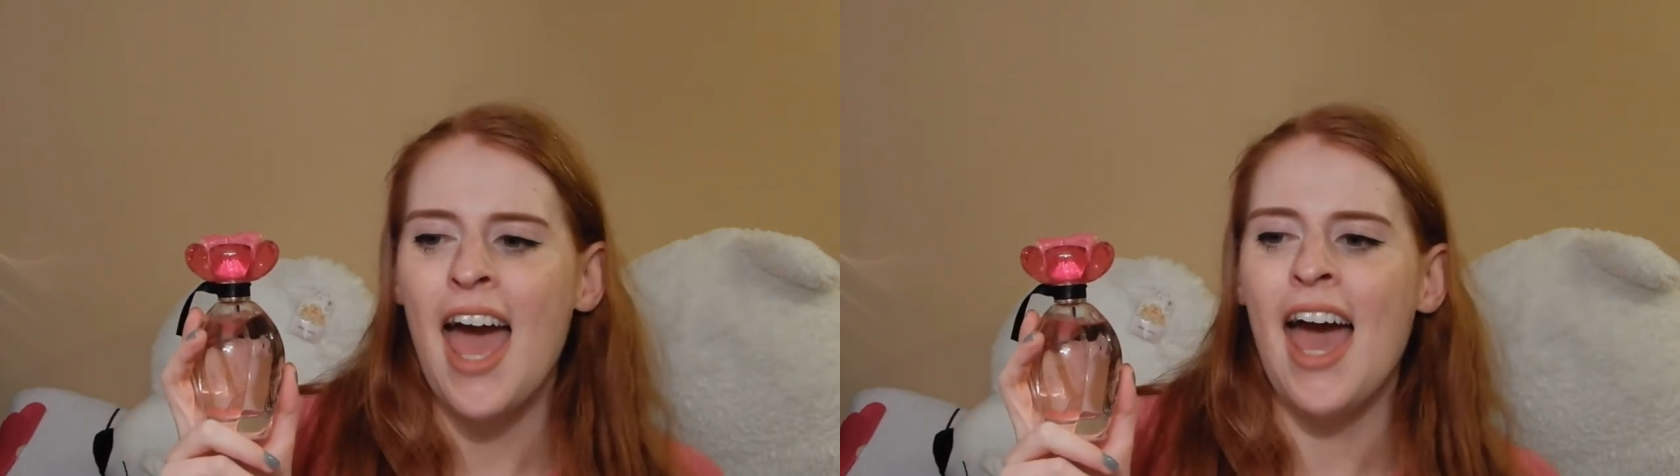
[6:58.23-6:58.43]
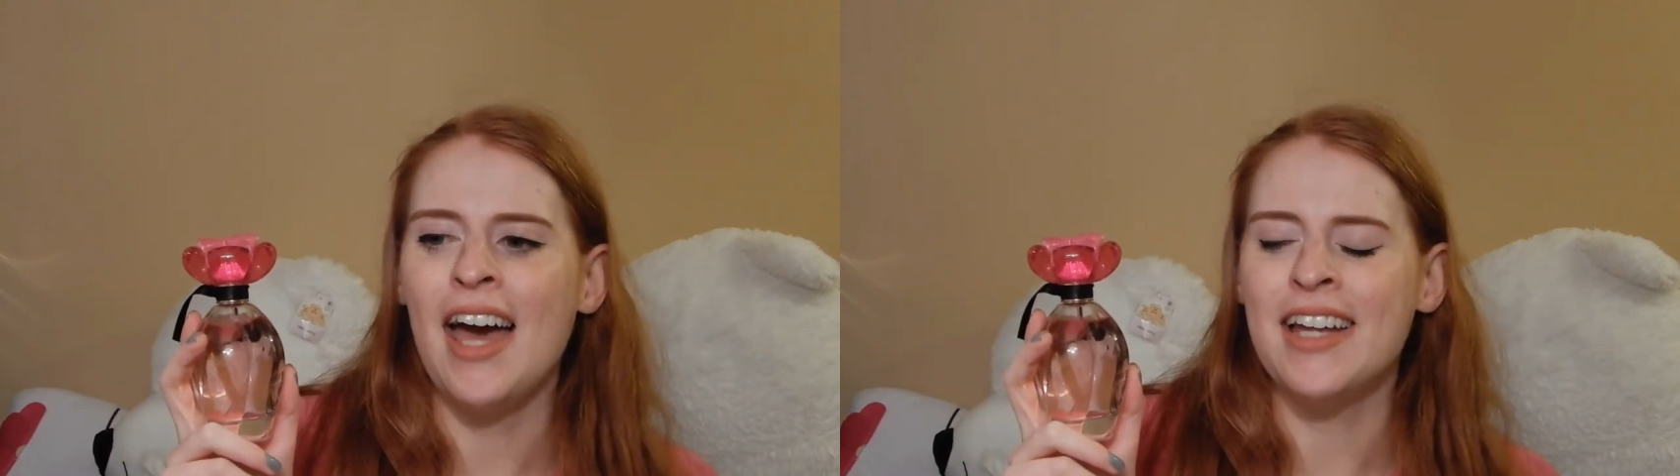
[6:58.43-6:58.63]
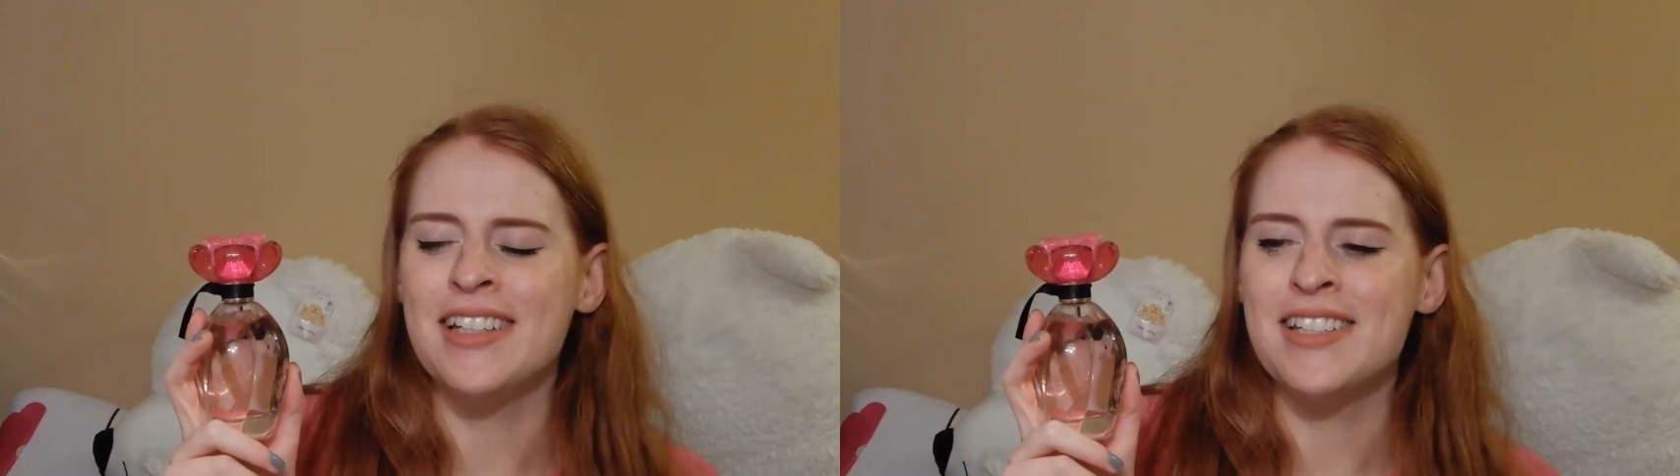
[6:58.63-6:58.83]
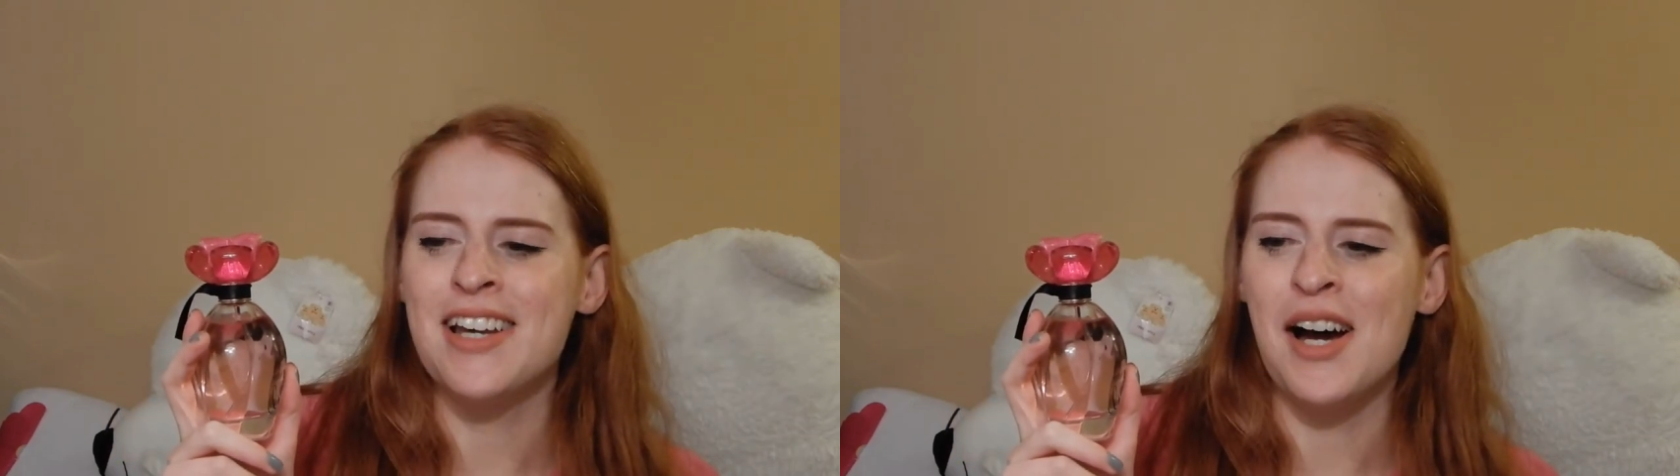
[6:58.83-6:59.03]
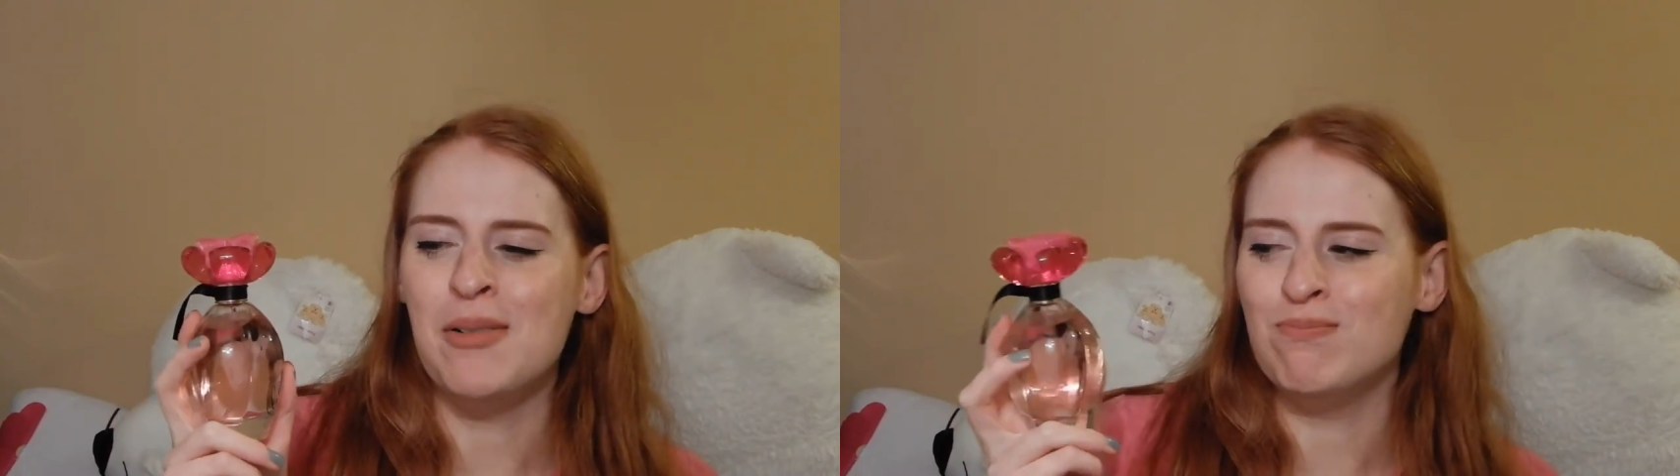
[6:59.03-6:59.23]
and
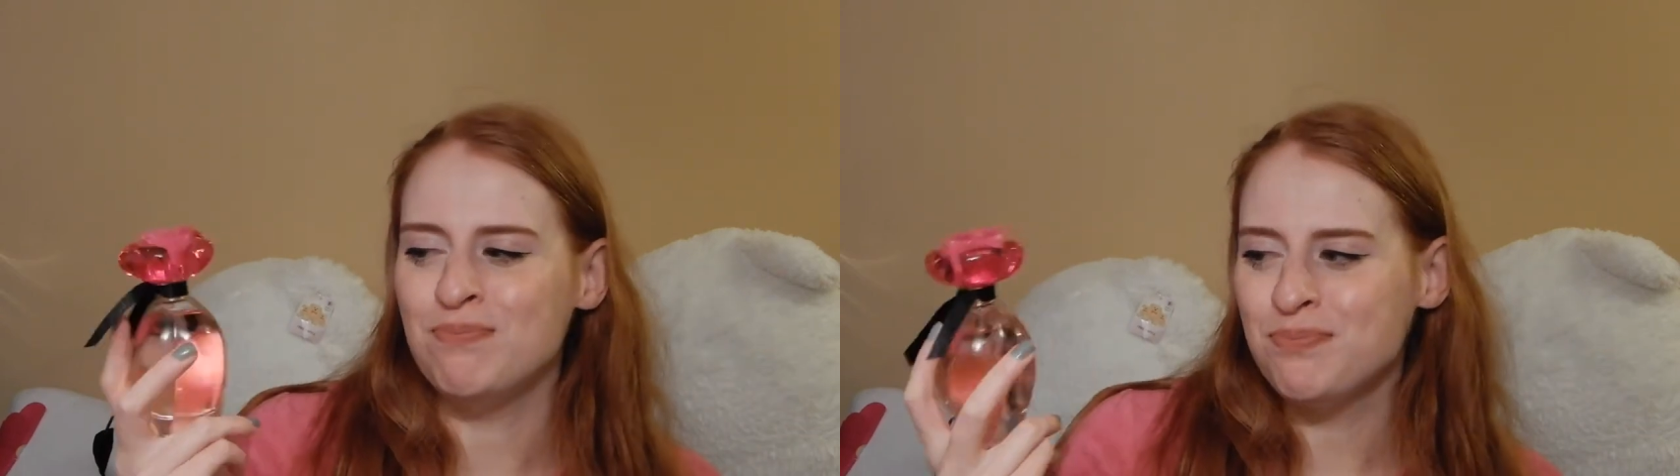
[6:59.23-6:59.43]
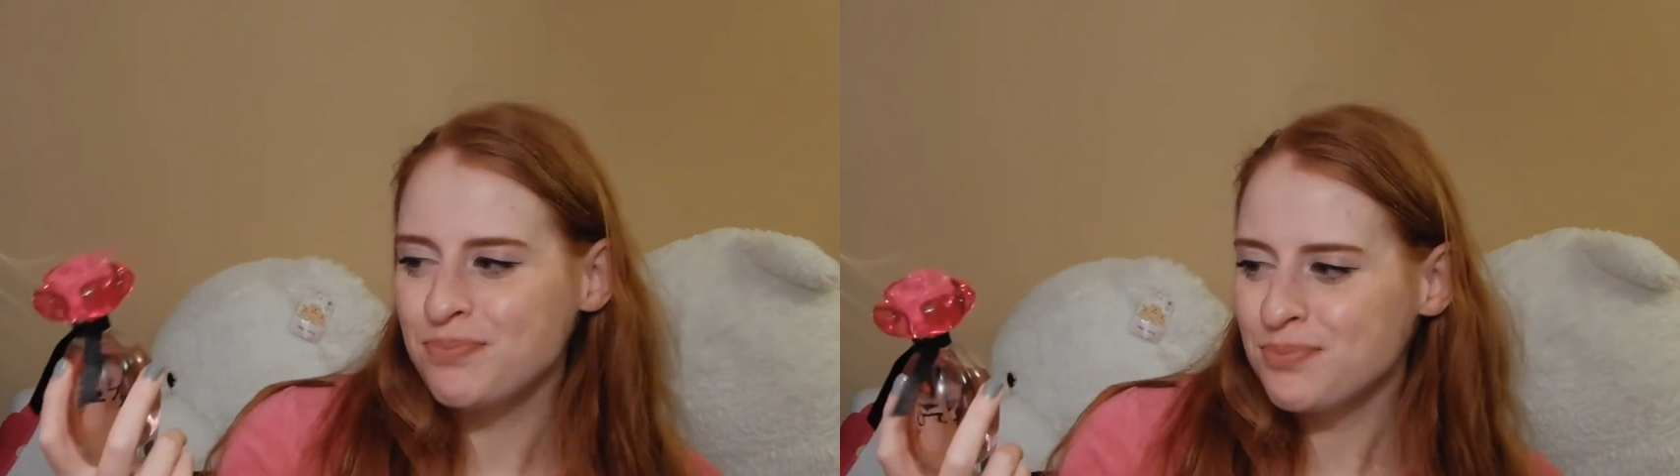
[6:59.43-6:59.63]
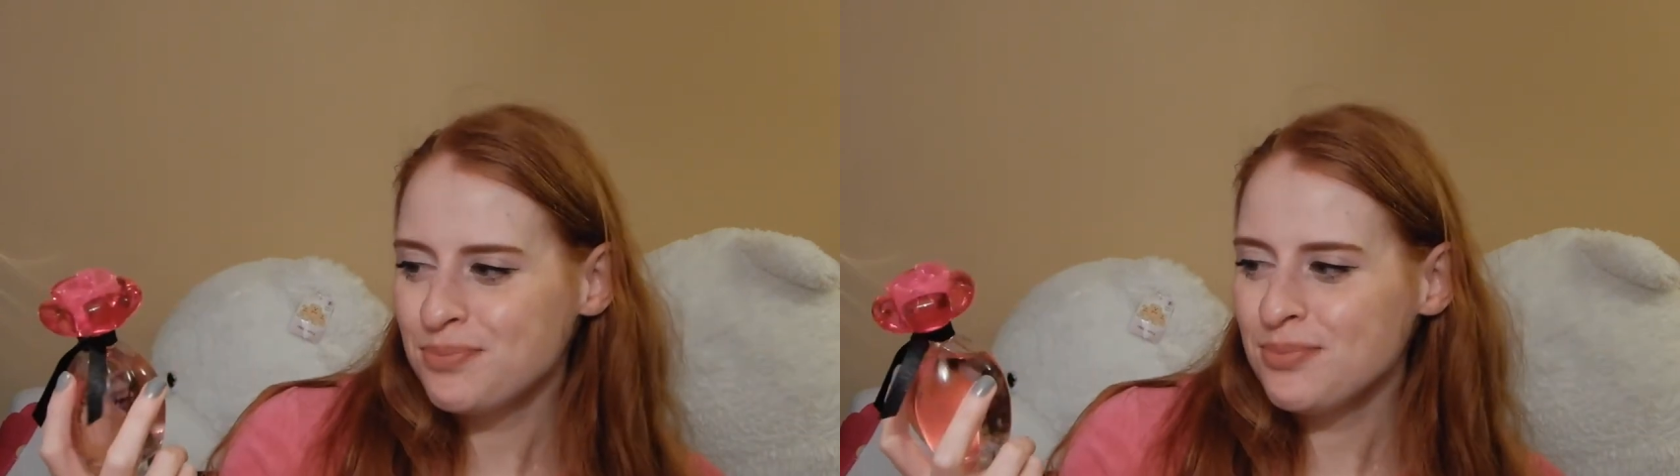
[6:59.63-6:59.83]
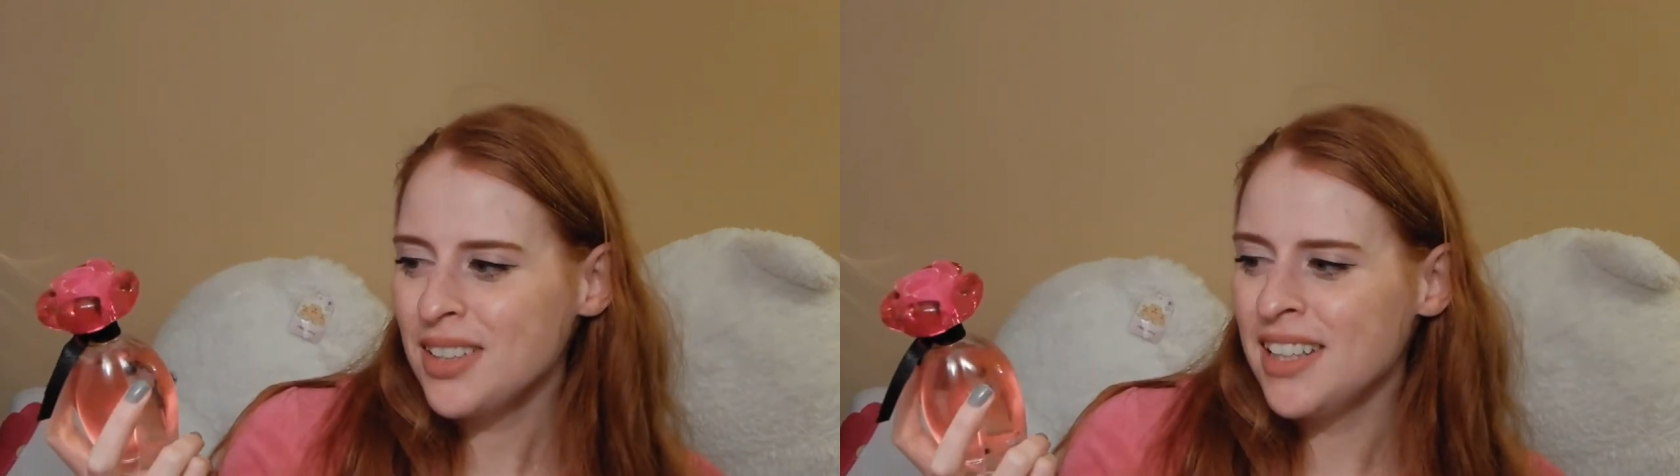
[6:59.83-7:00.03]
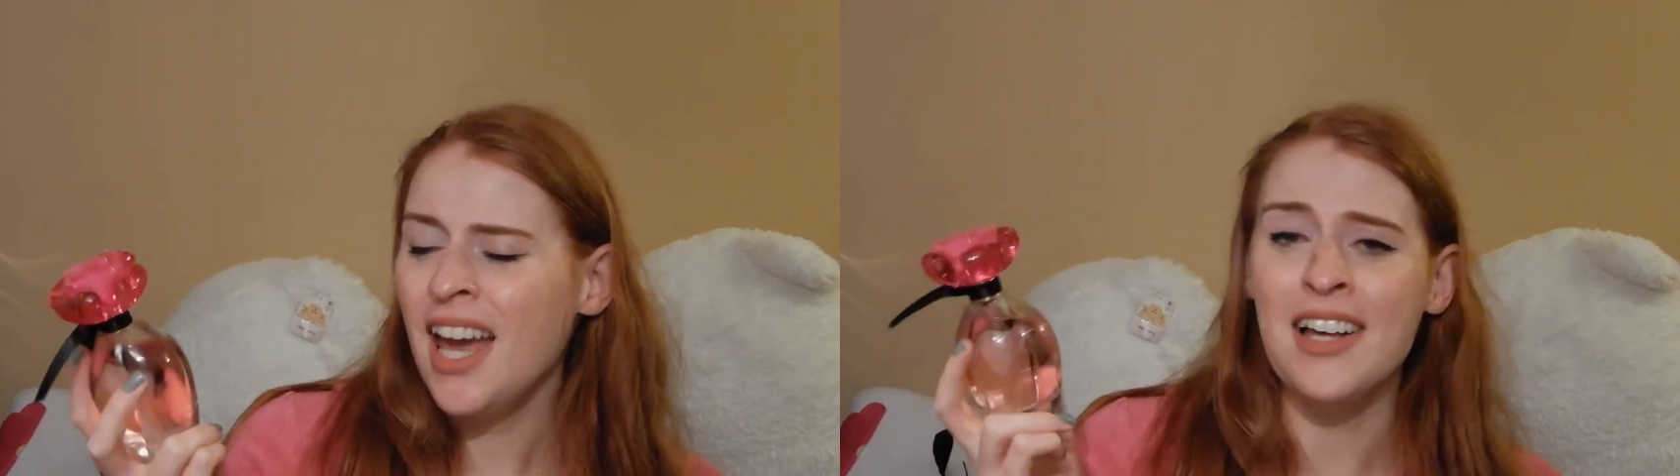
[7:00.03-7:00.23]
um,
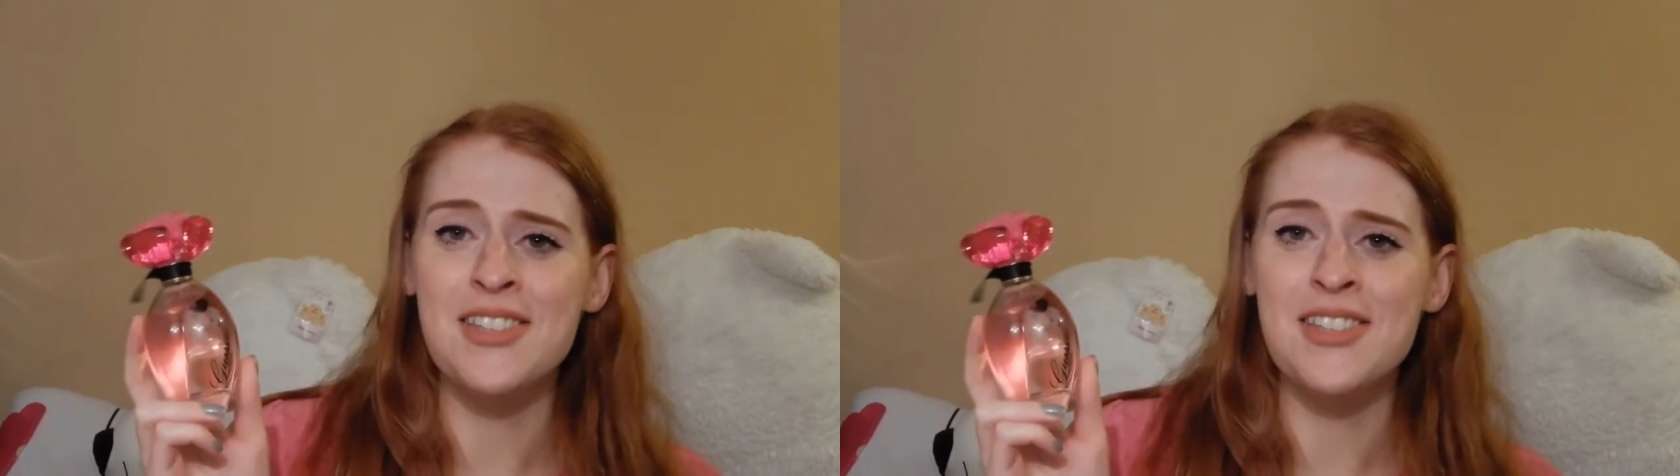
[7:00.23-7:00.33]
yeah.